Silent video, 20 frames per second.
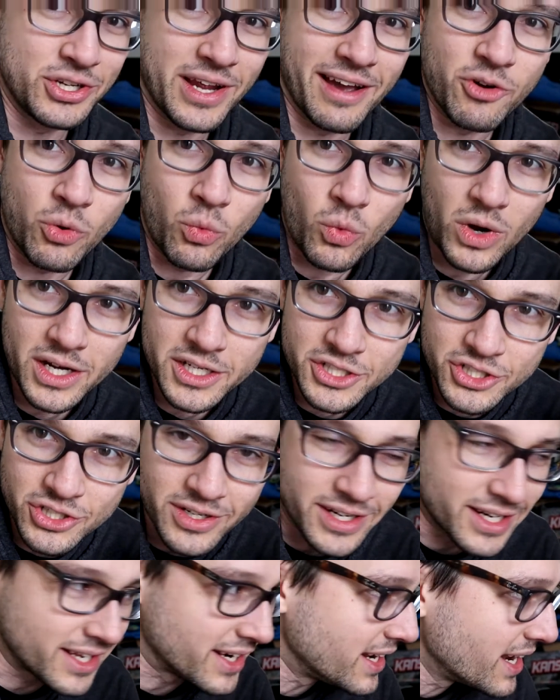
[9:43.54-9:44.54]
you have a washer
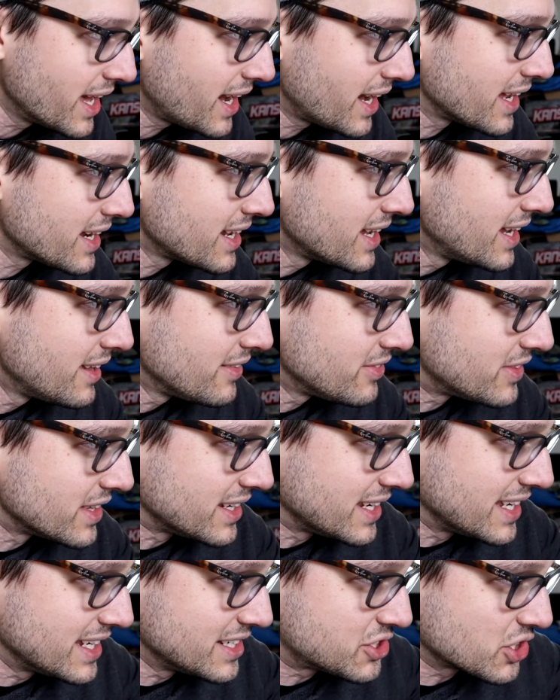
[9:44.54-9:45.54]
and a nut that
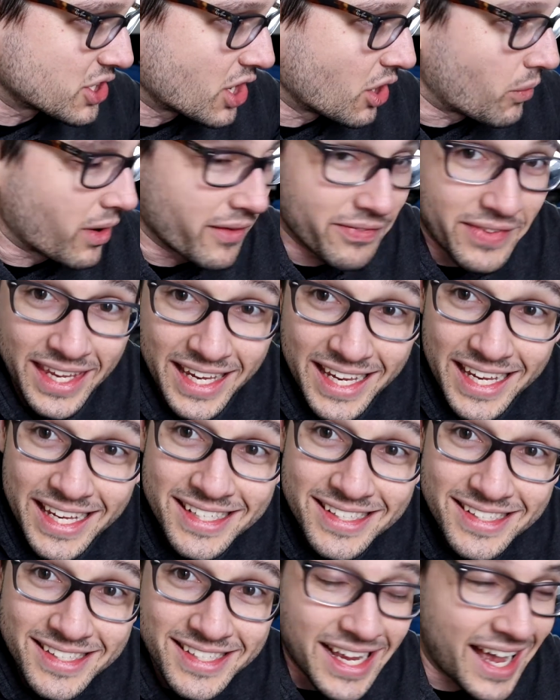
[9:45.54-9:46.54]
need to go on the
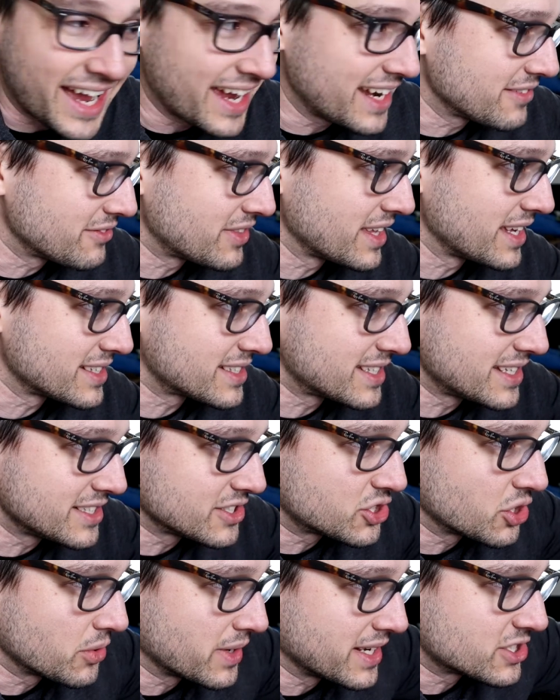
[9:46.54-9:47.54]
inside of this, and
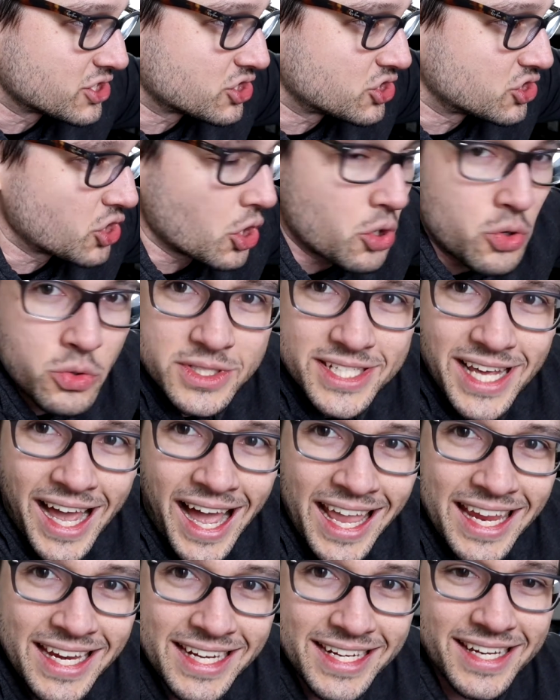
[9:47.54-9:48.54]
so it's so
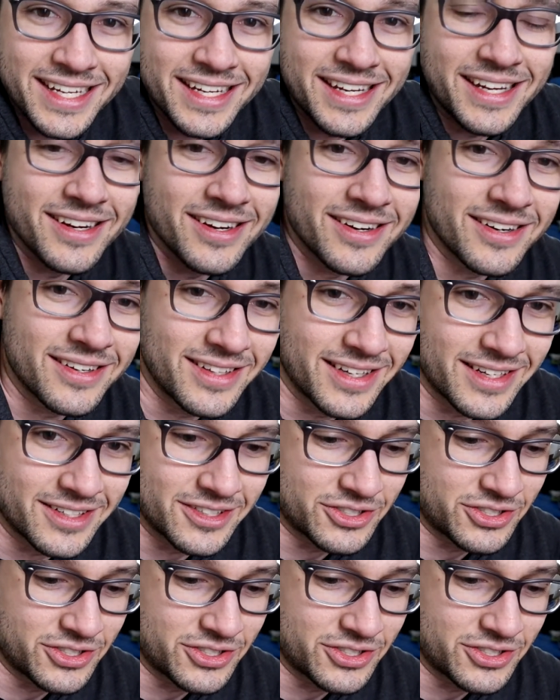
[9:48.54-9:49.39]
tight in here, like I'll